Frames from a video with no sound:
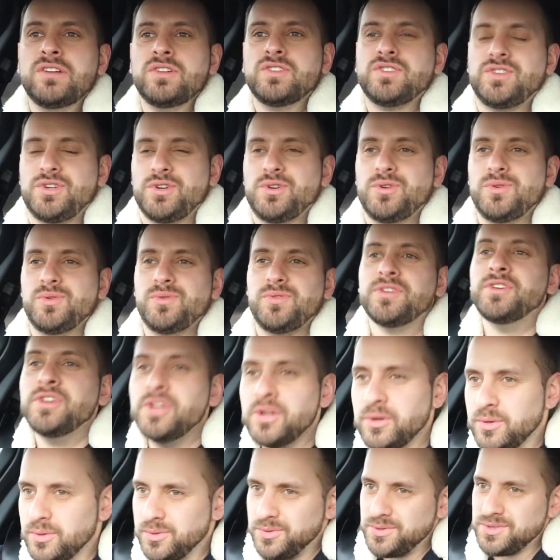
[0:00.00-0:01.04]
to the
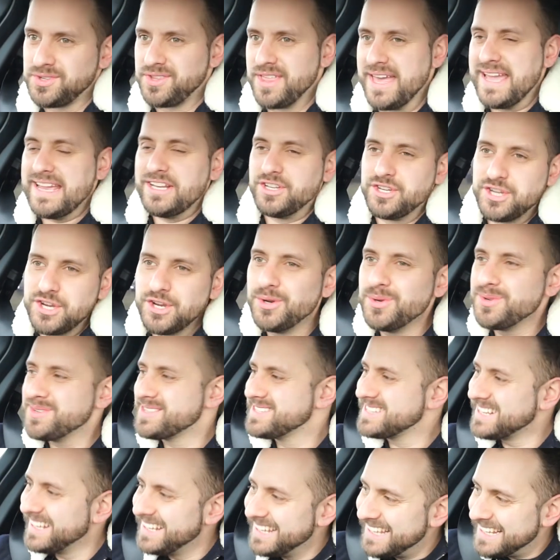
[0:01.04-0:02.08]
news. They
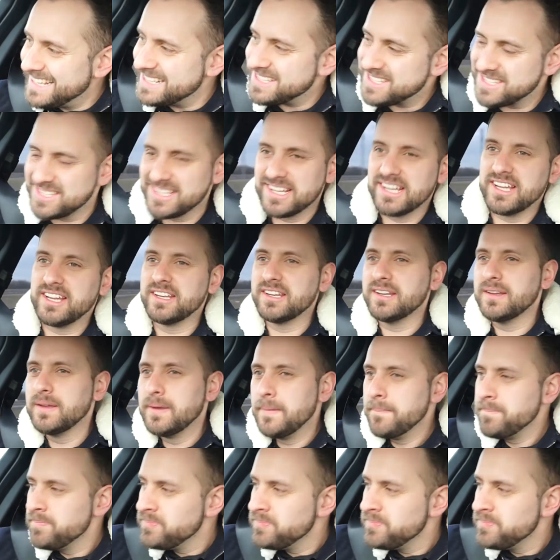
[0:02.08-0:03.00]
choose to listen